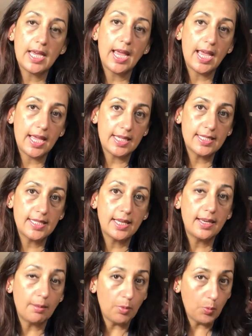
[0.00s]
has
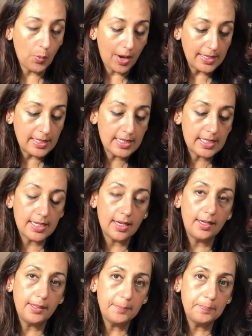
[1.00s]
number one star,